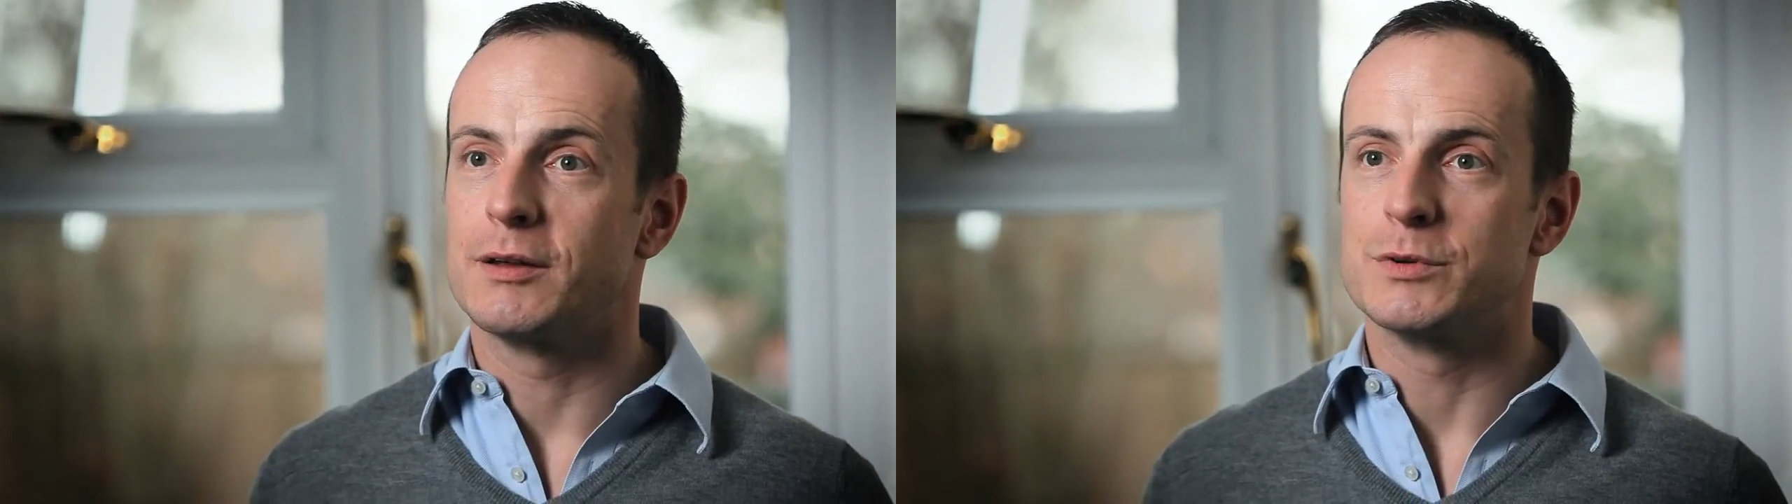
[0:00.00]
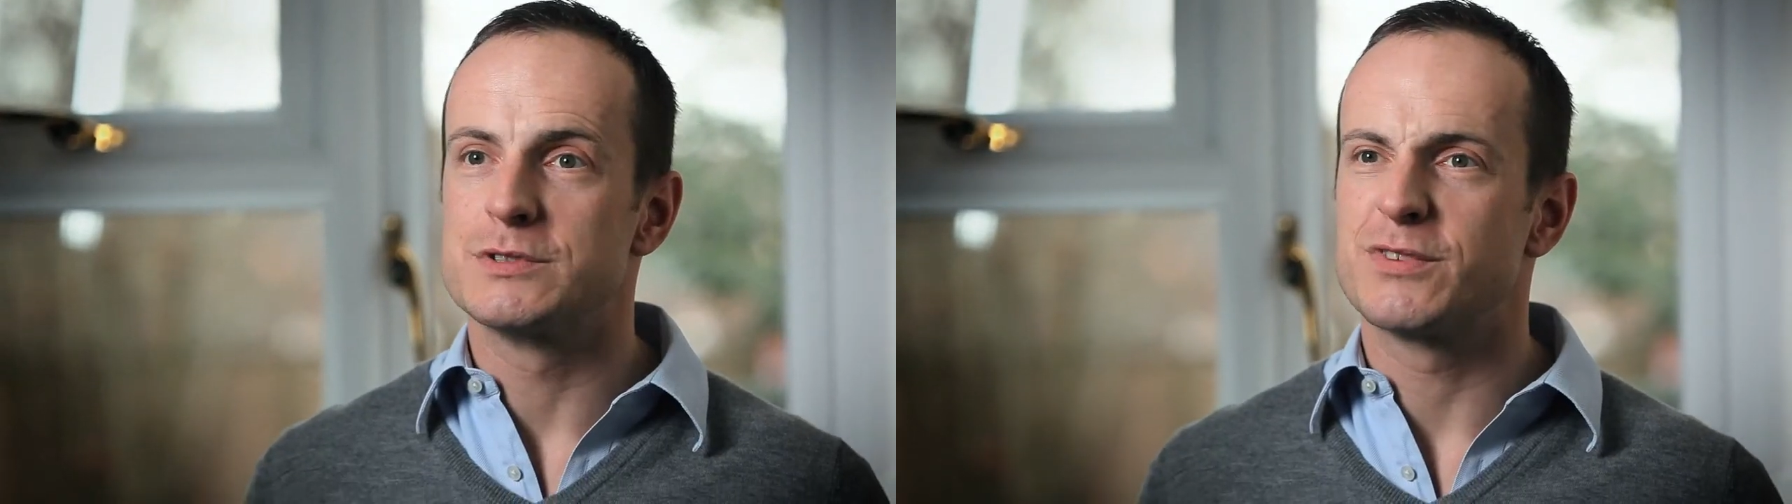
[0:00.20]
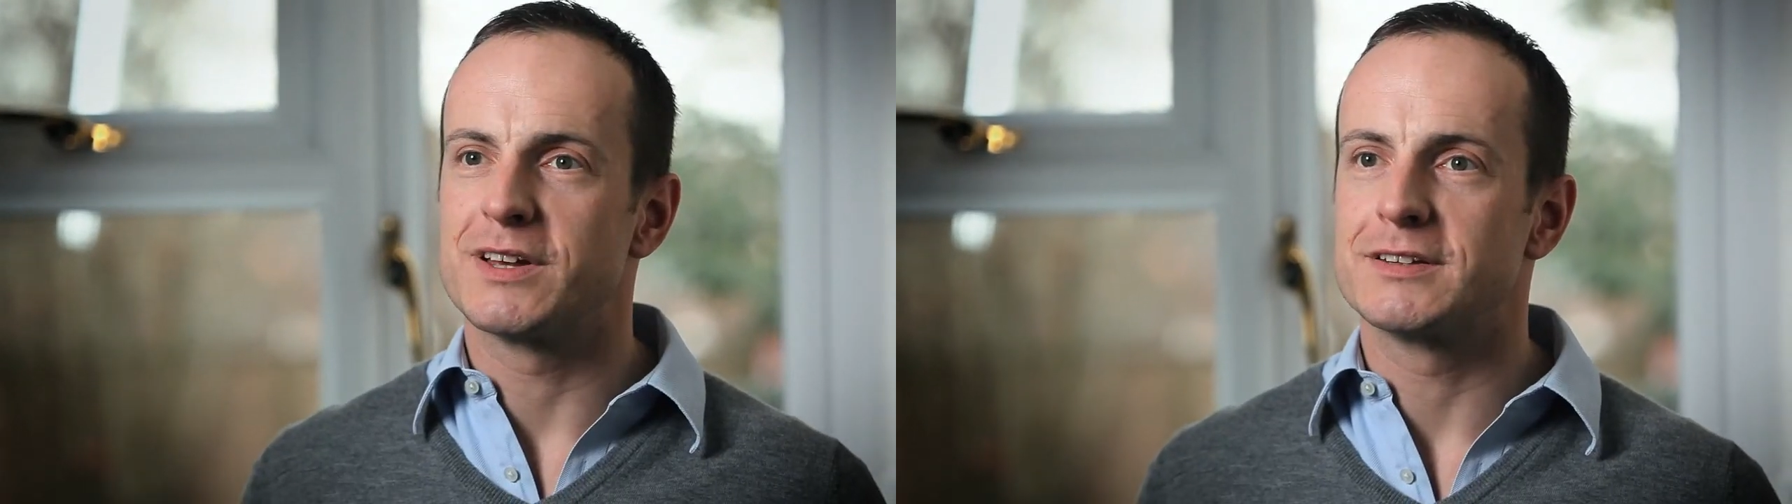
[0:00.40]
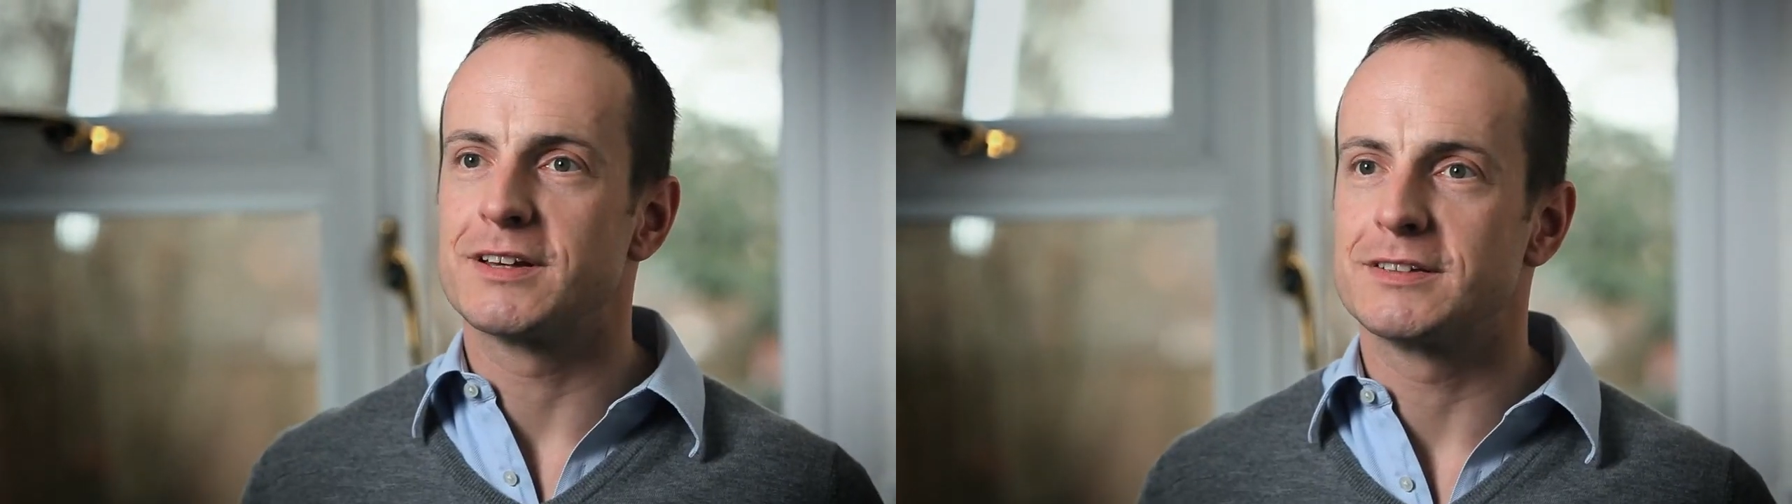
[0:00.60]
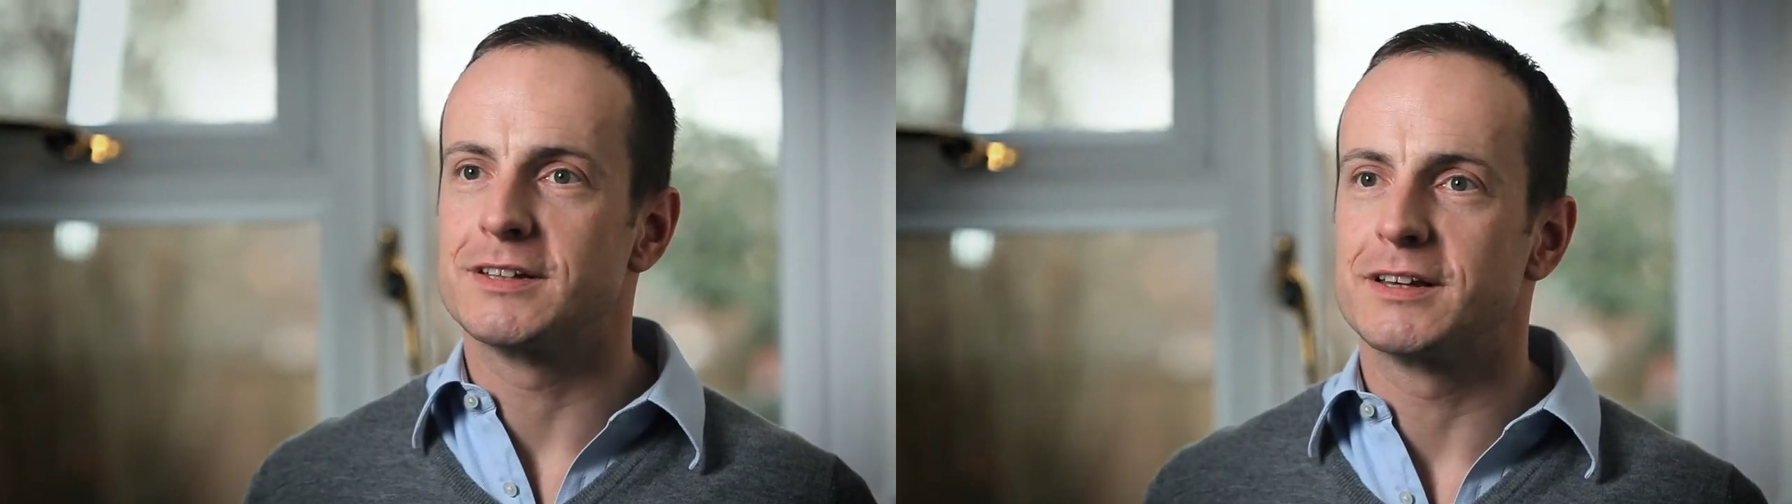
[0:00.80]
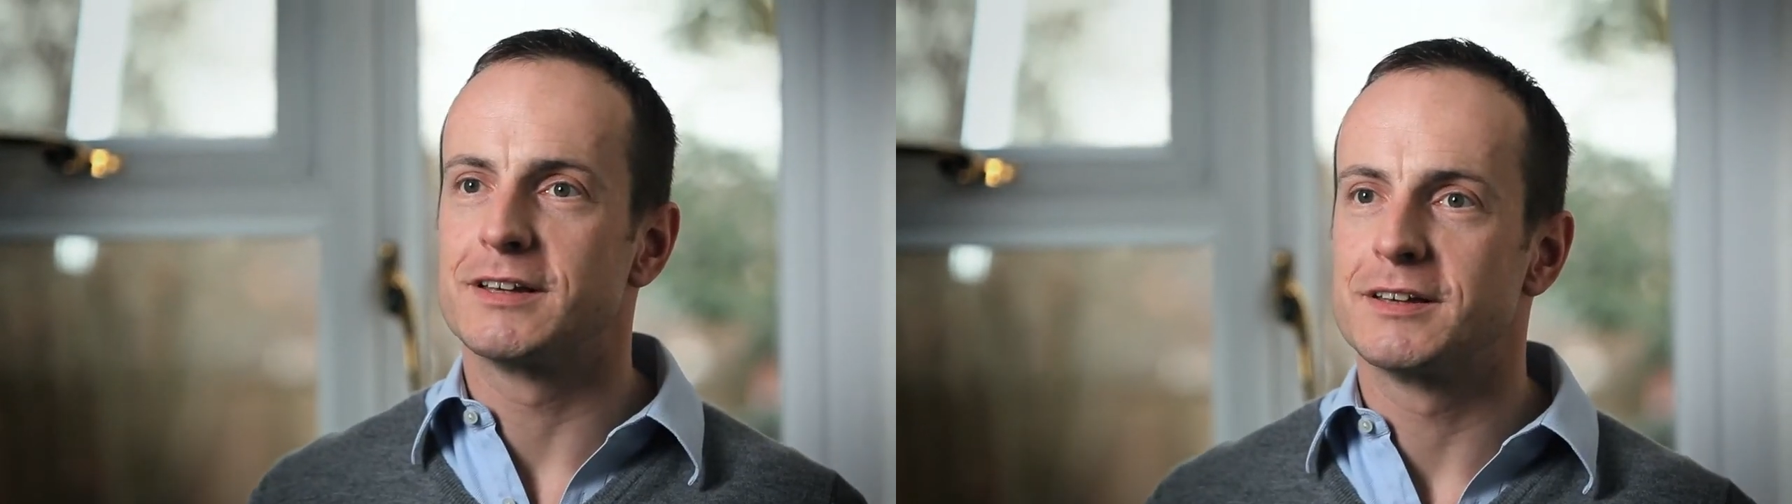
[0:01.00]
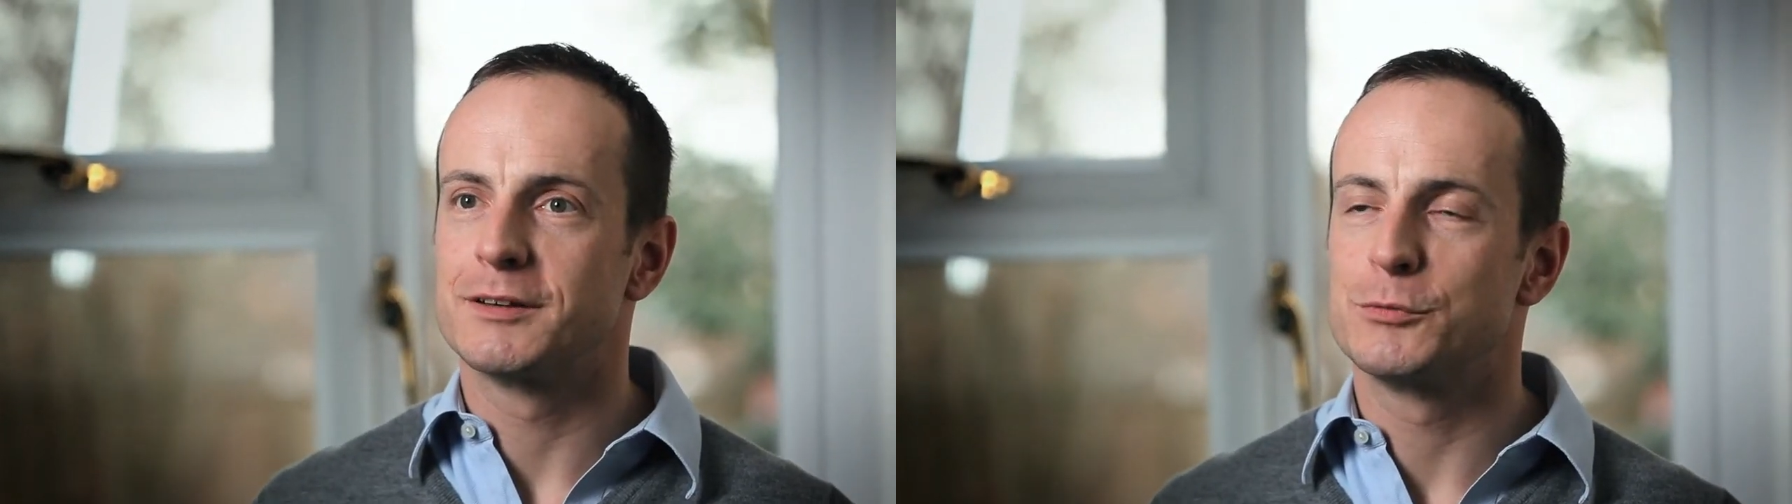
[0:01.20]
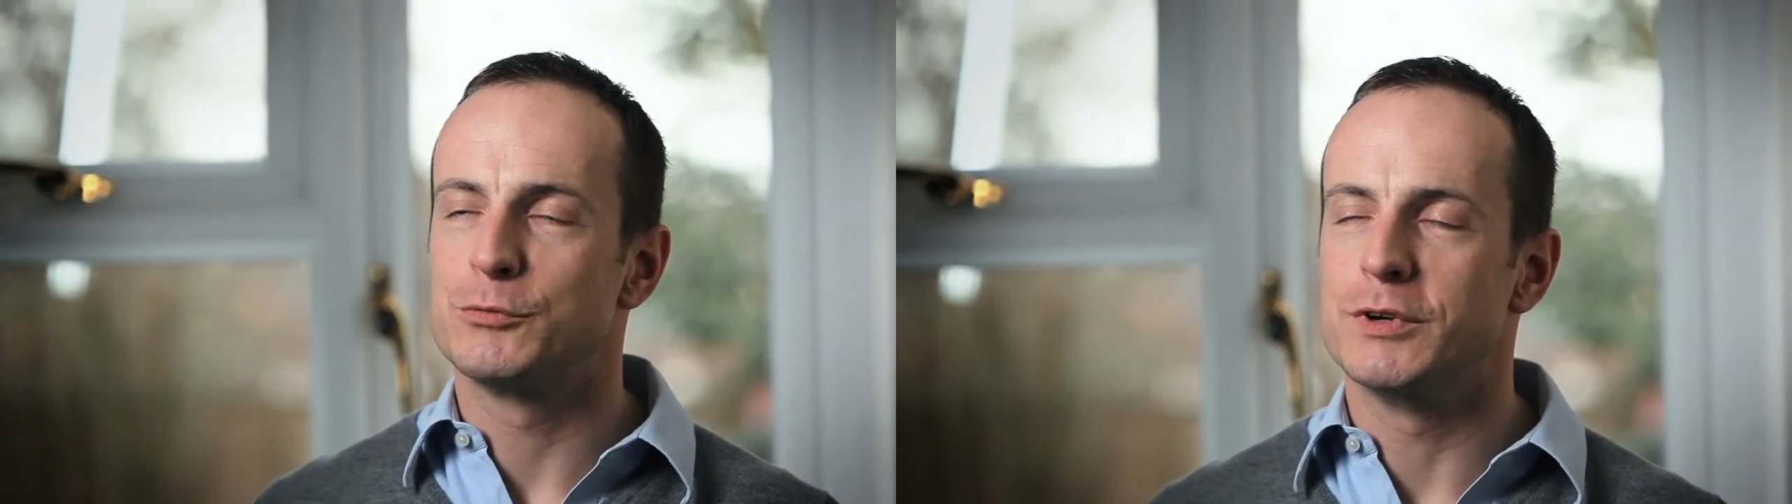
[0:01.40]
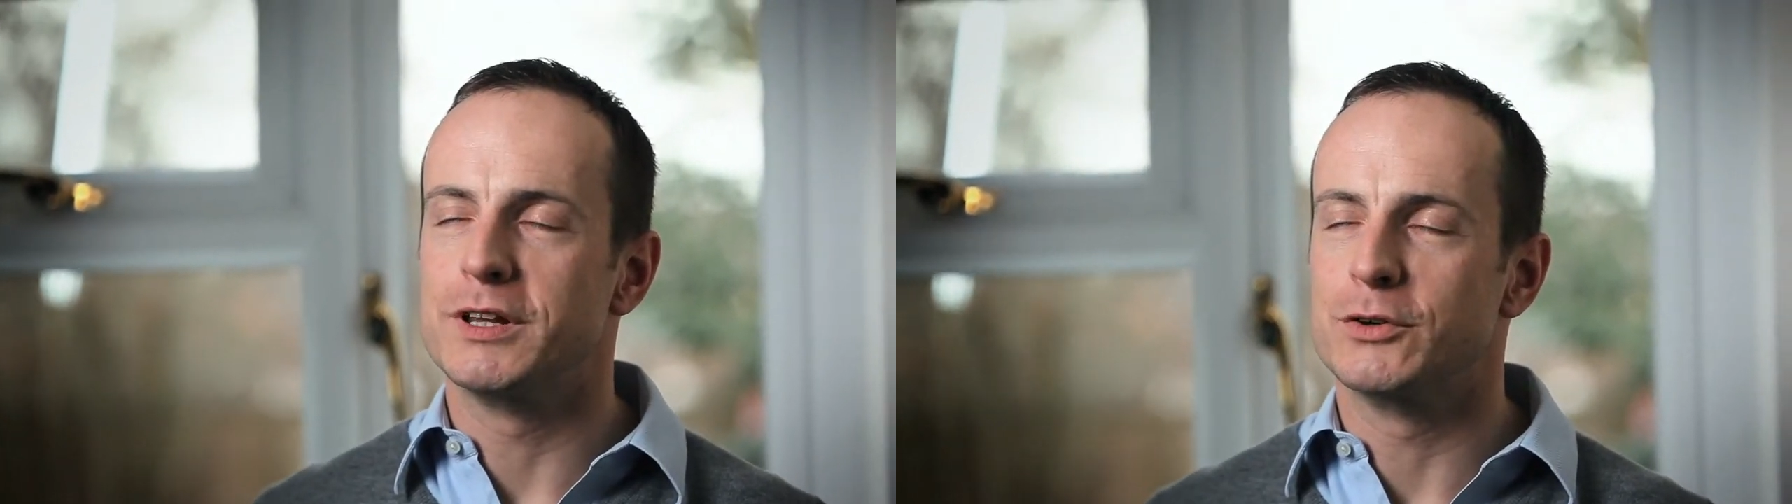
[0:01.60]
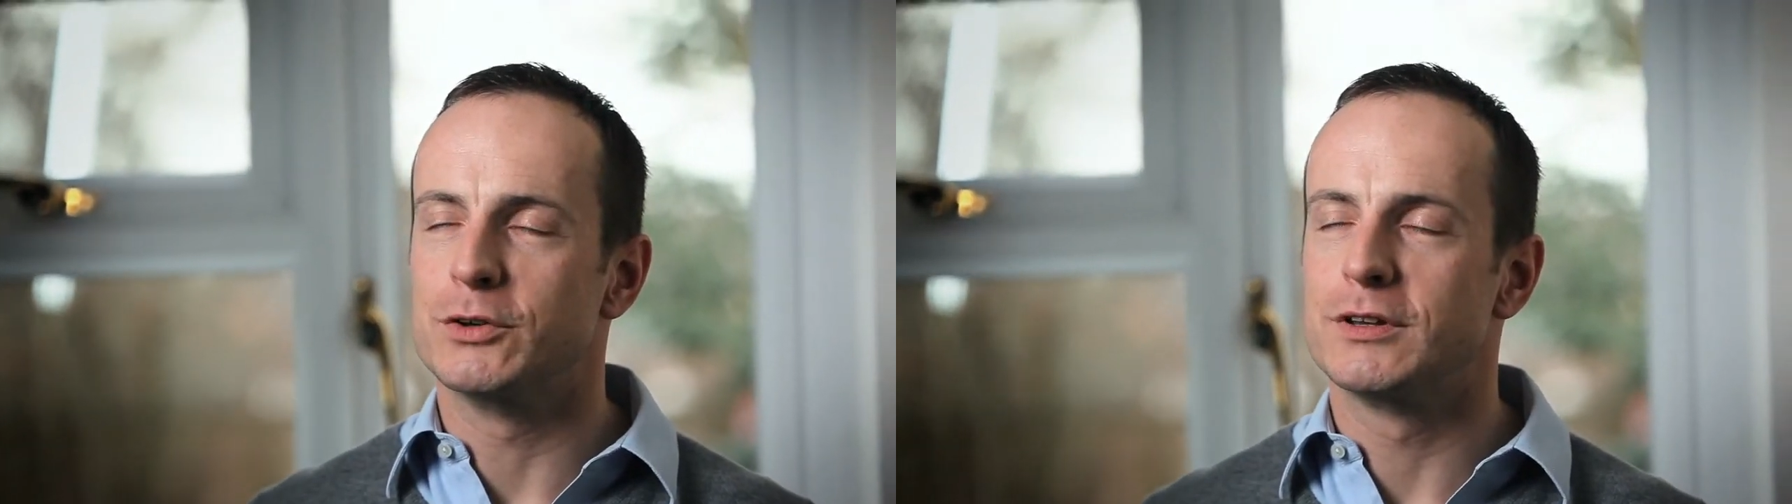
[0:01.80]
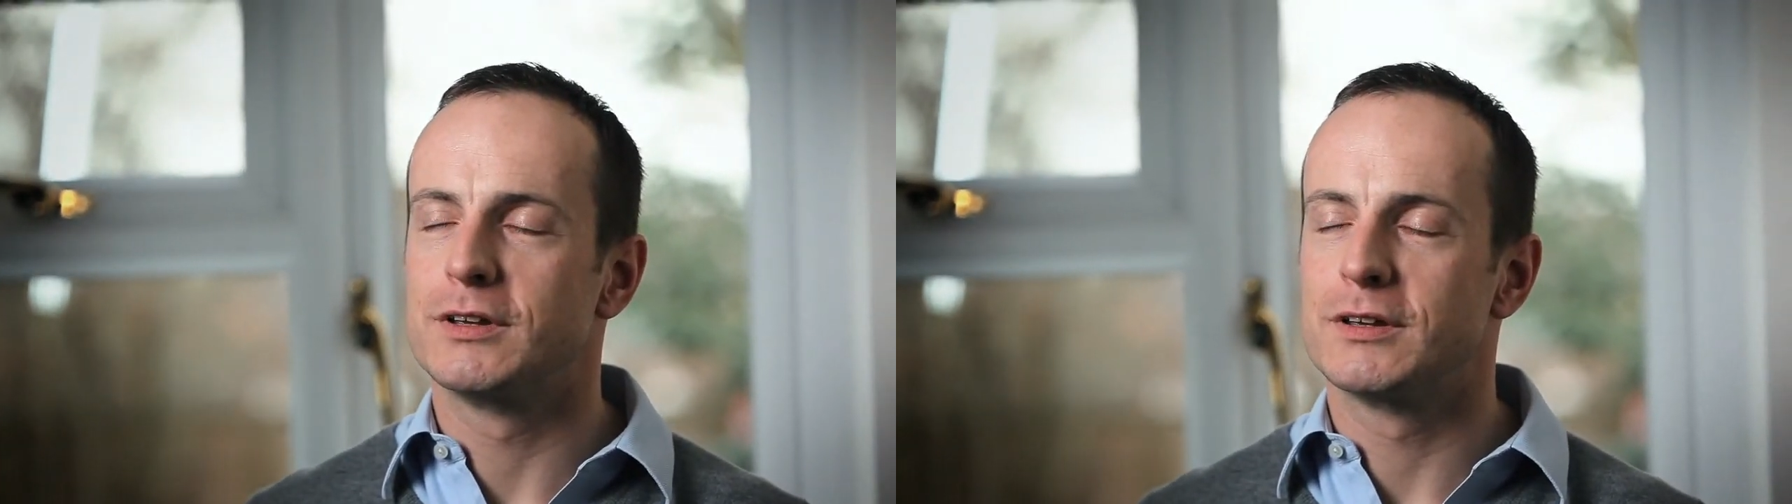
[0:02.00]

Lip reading: was fantastic, really good.